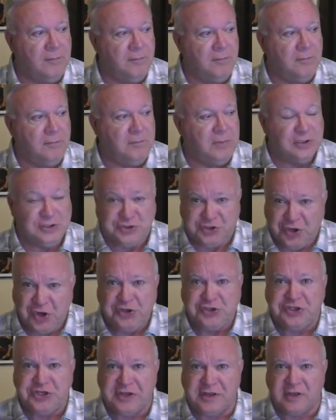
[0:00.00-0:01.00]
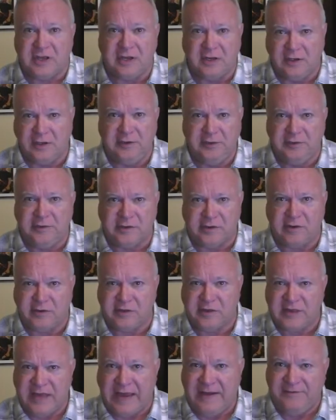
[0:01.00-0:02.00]
But churches can lose their
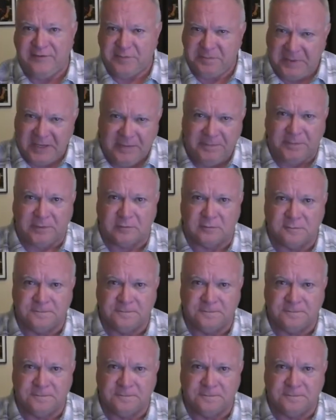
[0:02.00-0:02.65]
saved people.